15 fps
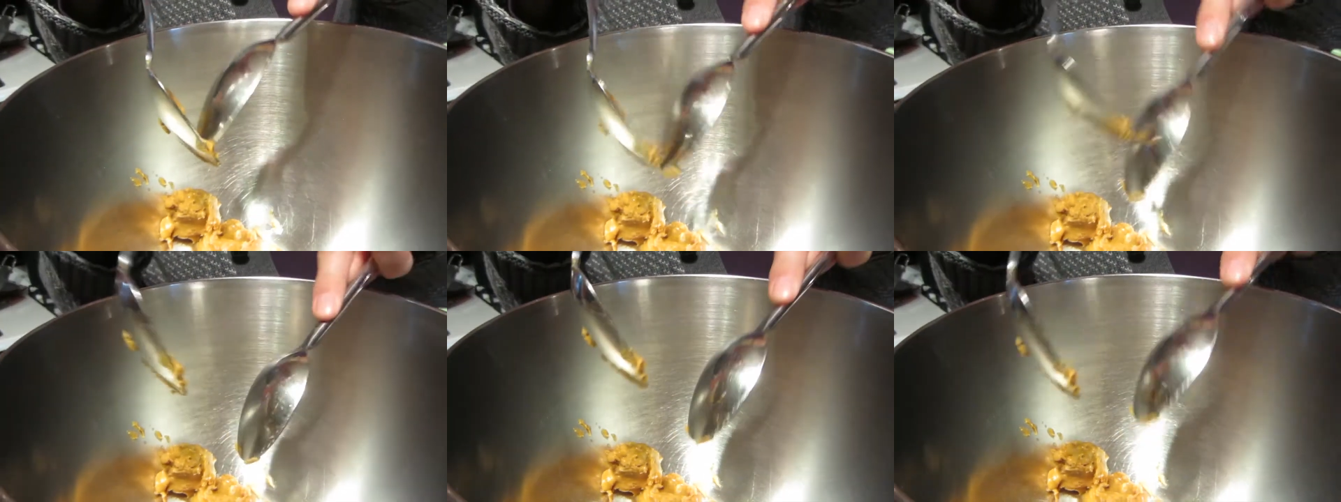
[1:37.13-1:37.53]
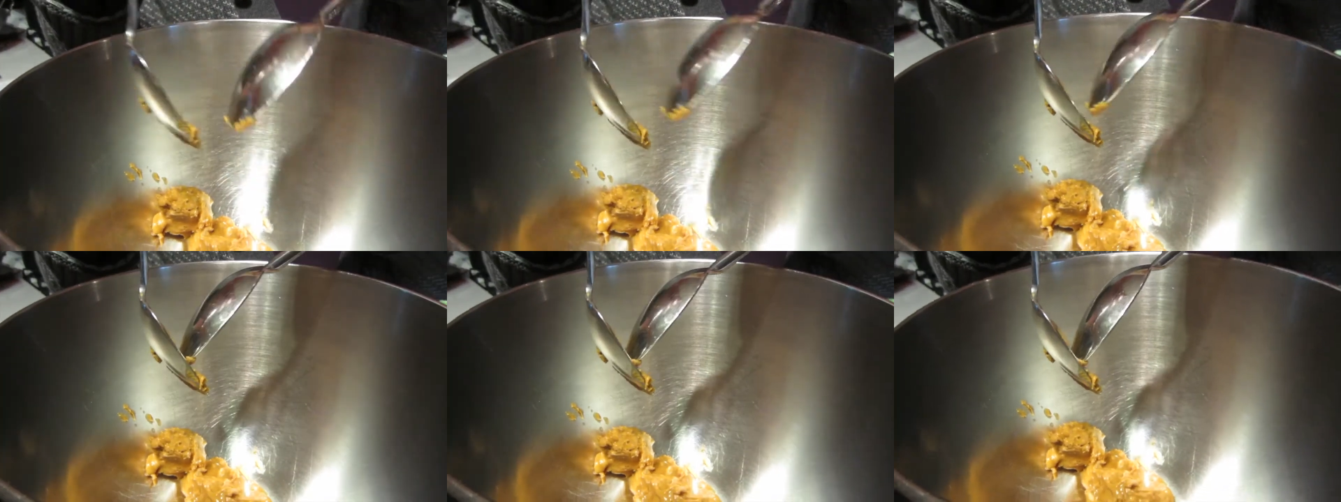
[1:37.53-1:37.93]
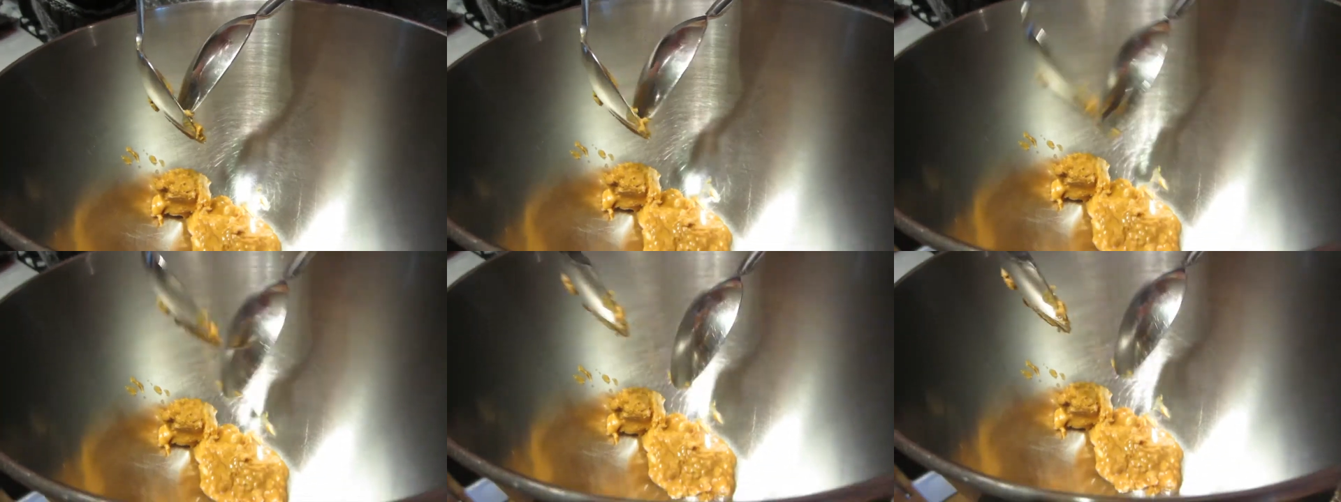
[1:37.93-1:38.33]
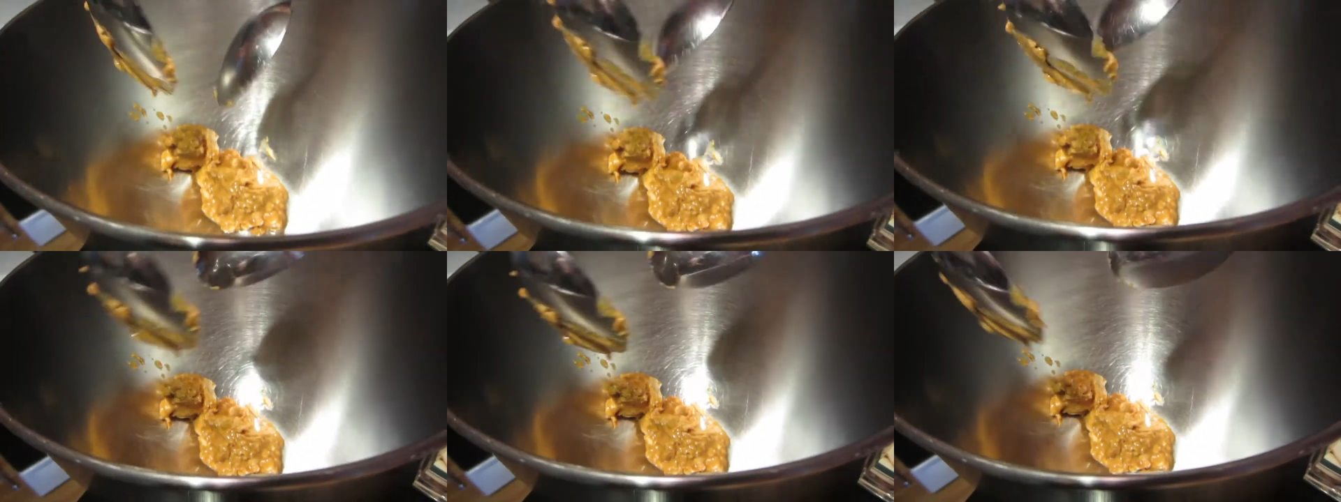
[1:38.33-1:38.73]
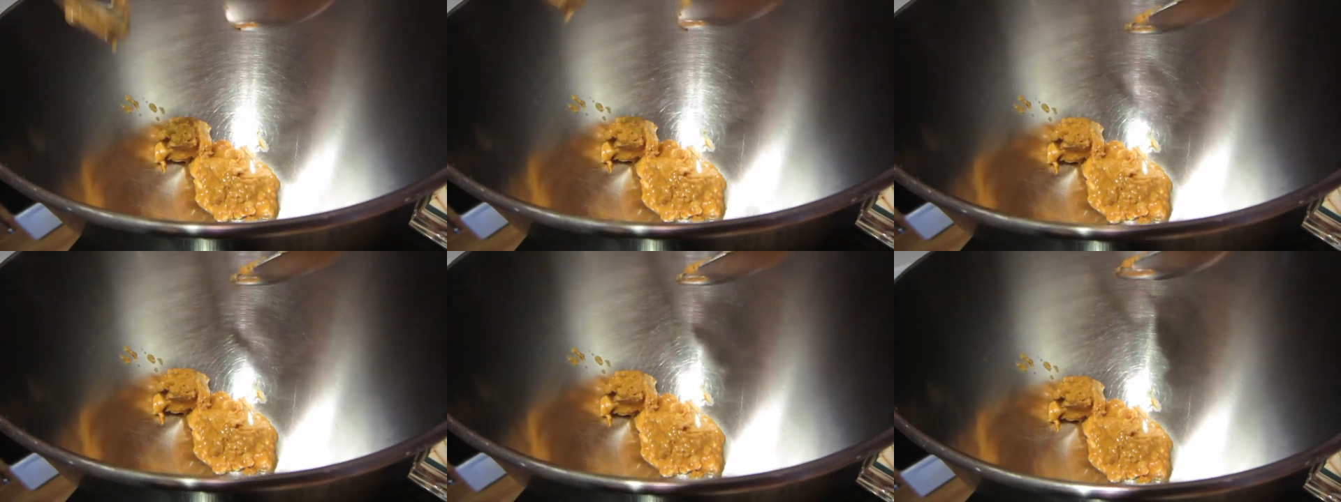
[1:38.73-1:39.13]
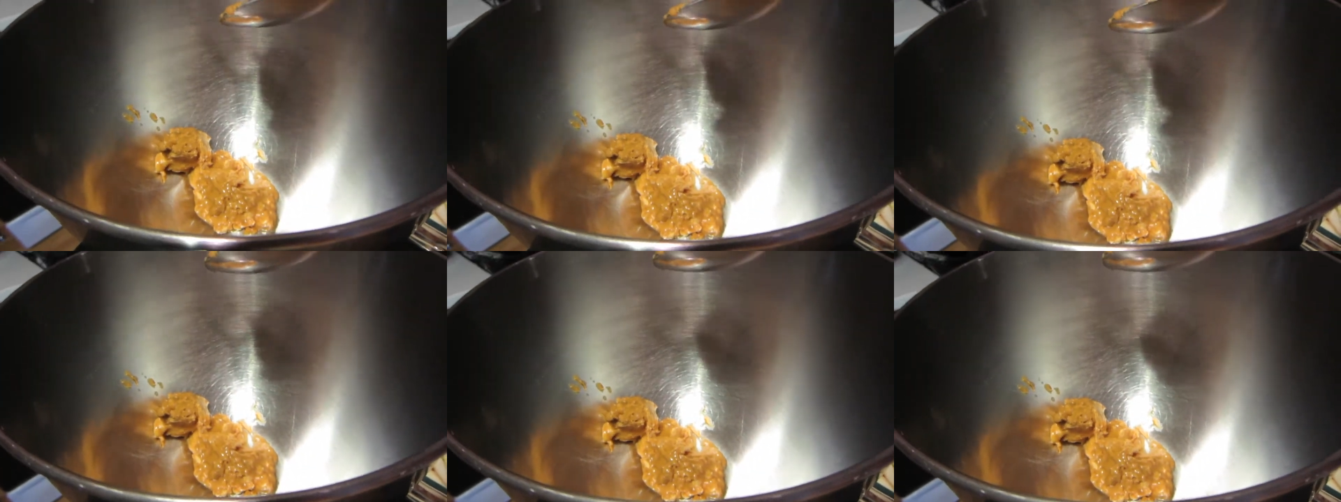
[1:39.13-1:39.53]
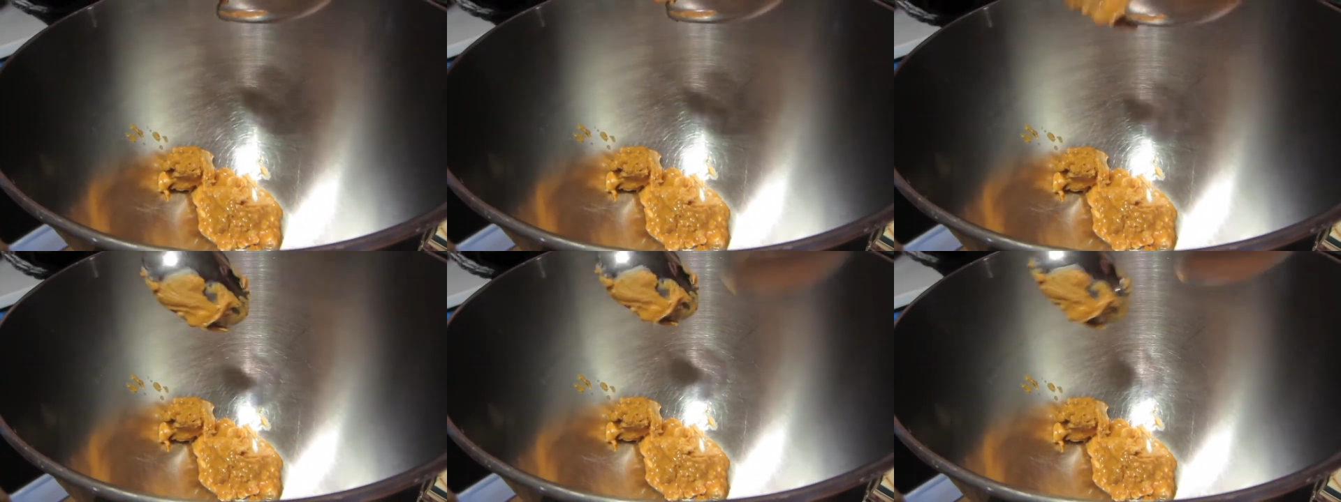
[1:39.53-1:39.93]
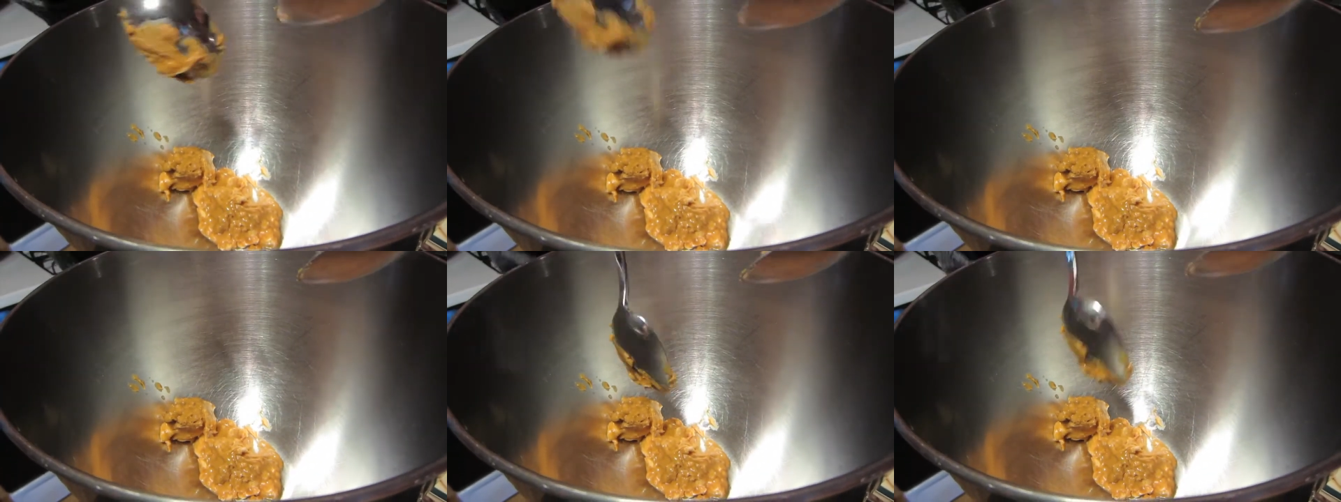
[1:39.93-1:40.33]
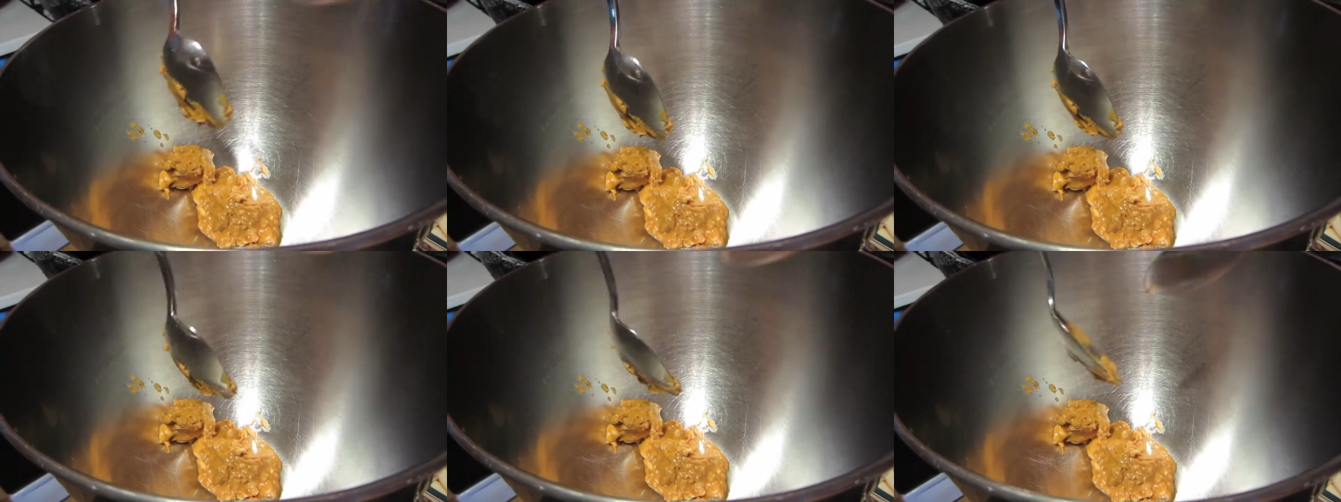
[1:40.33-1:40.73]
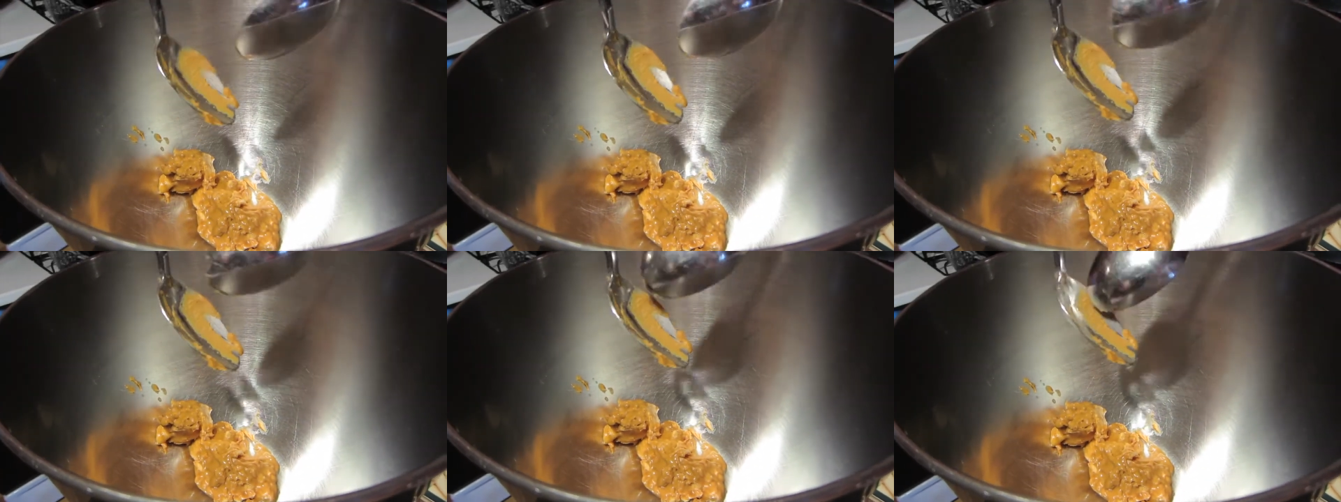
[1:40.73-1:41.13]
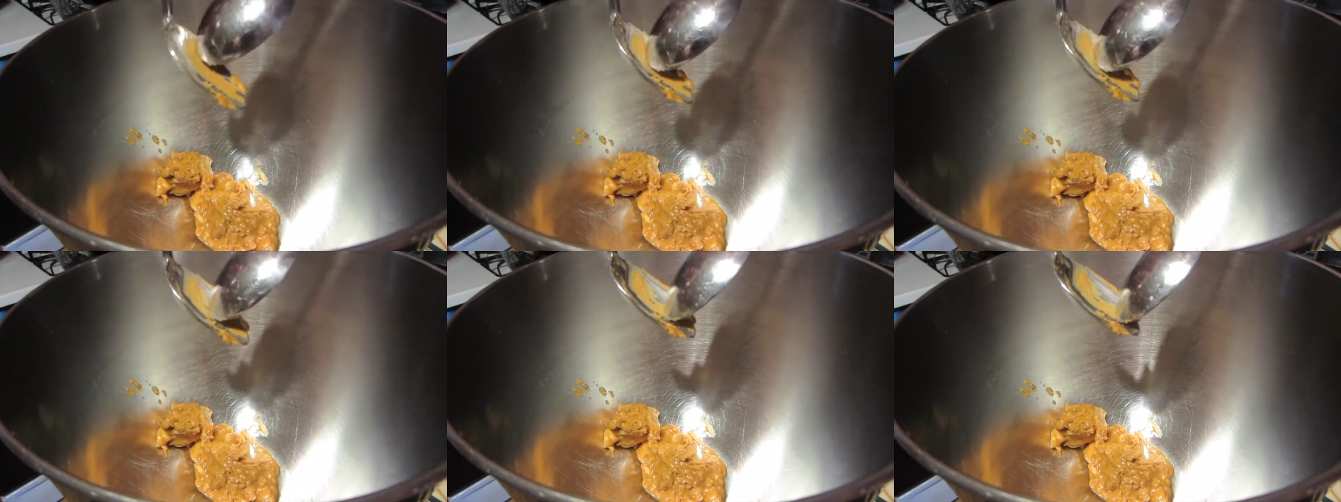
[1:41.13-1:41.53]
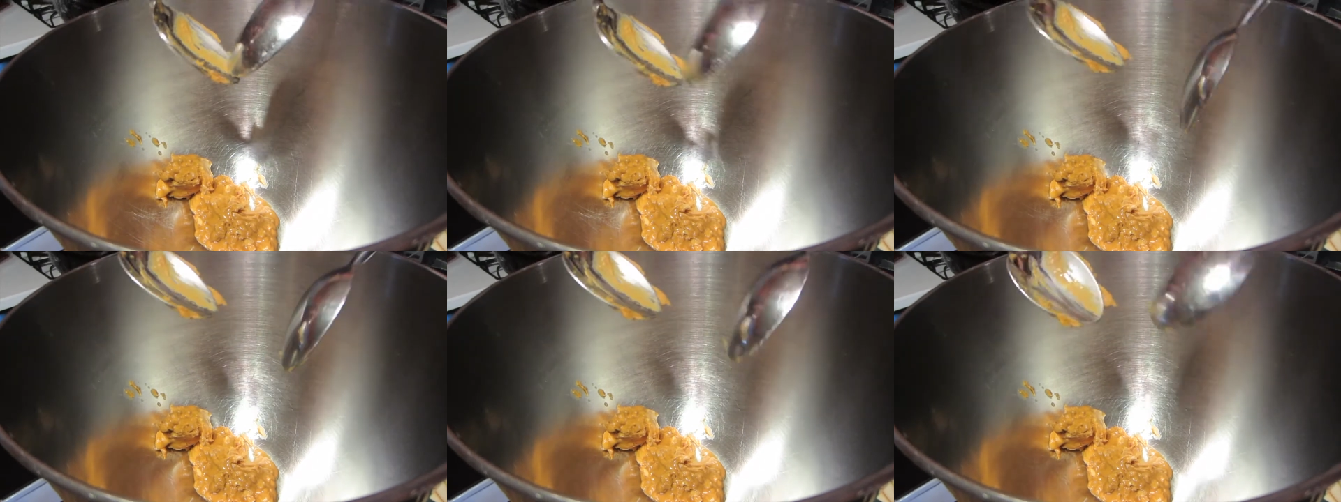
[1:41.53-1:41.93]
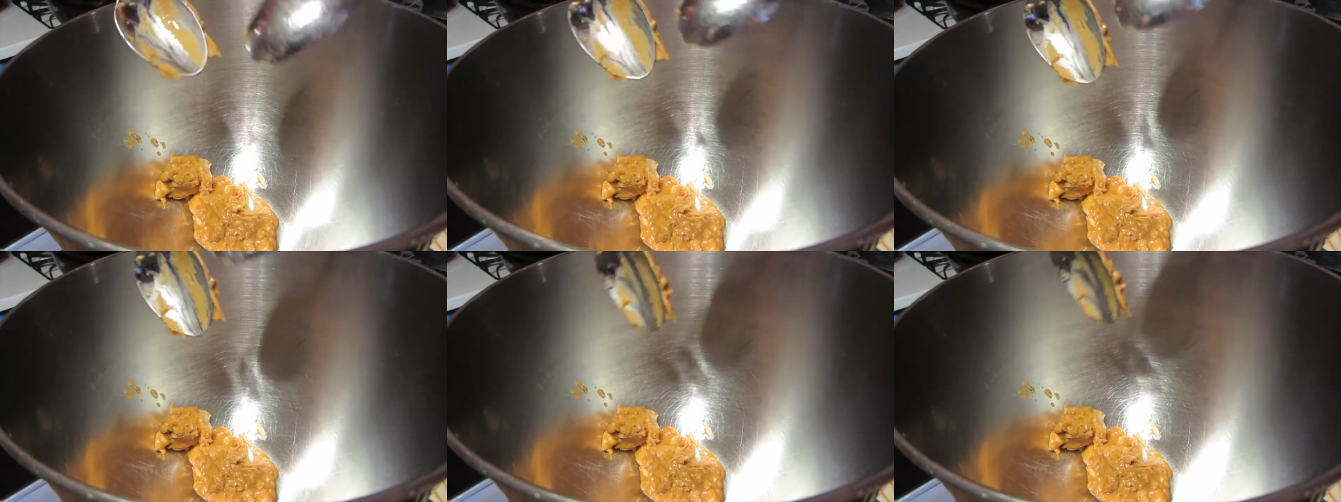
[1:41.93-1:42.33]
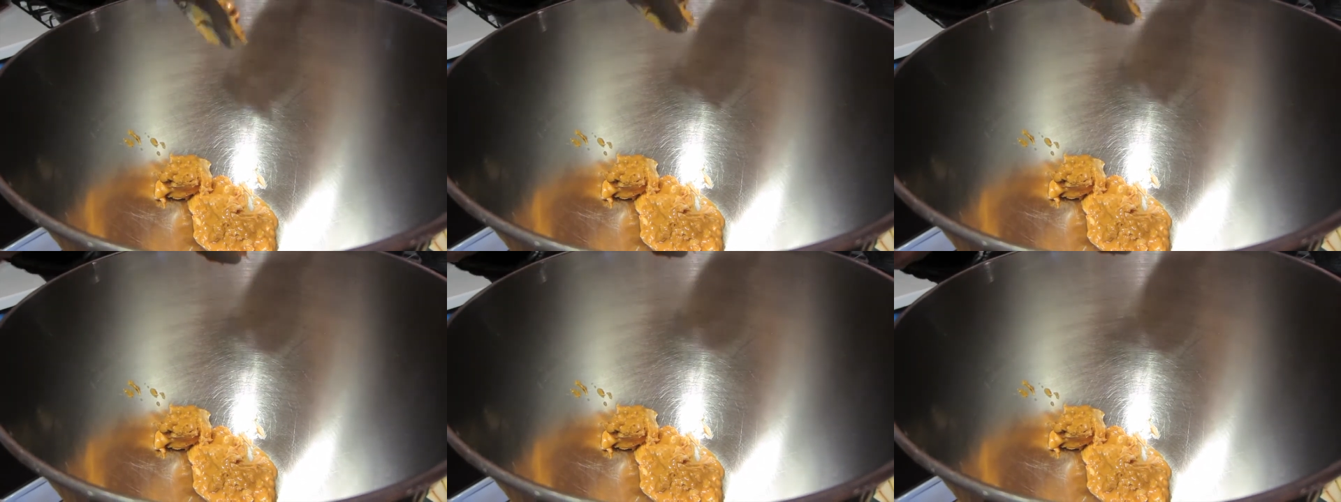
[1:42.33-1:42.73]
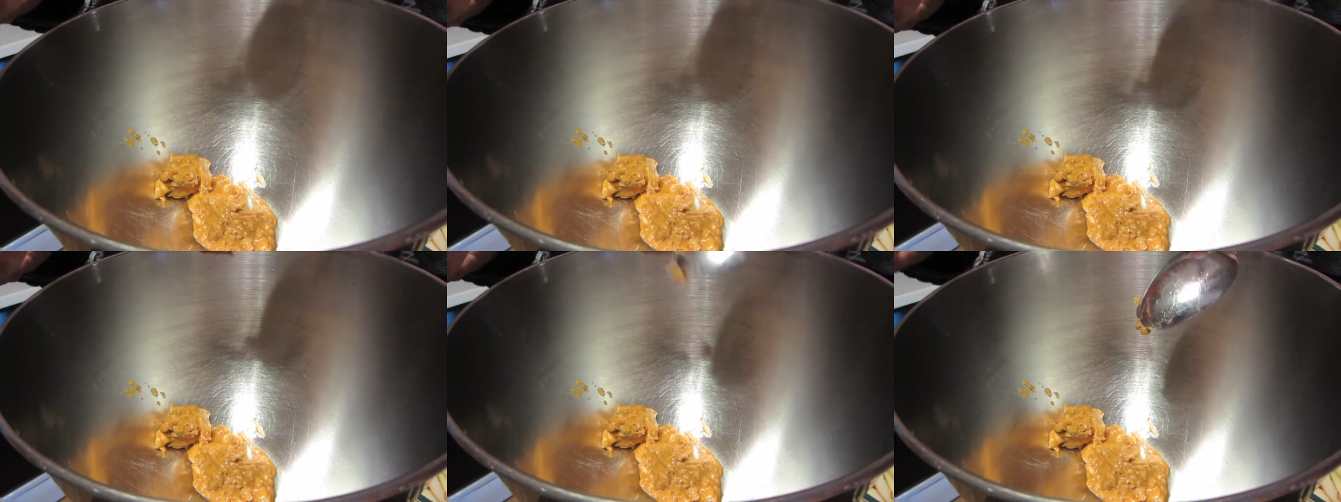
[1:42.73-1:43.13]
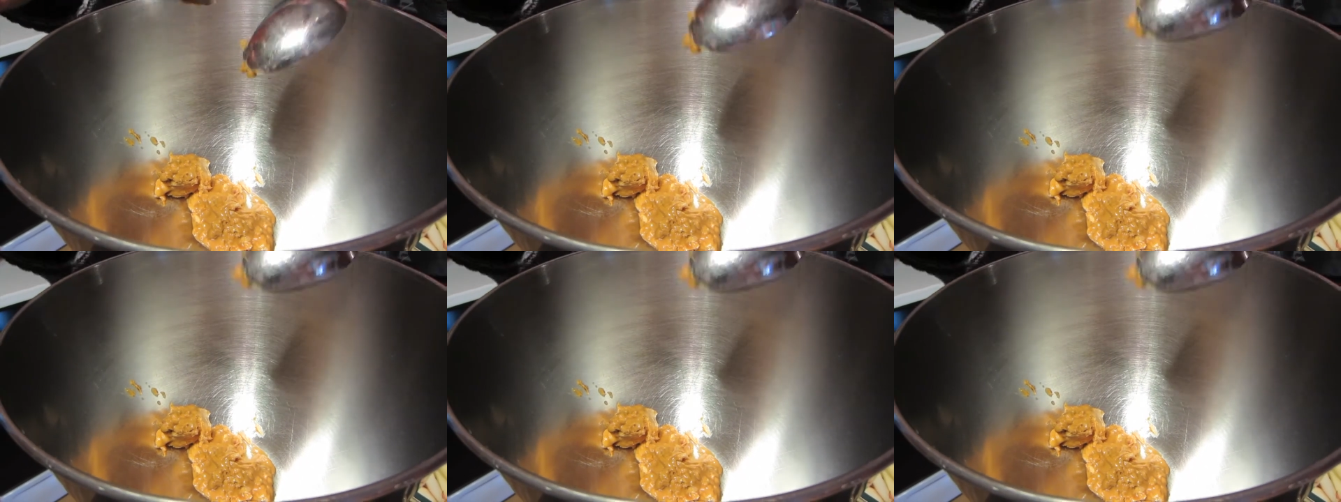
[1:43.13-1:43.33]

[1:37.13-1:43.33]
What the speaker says: (no speaker visible)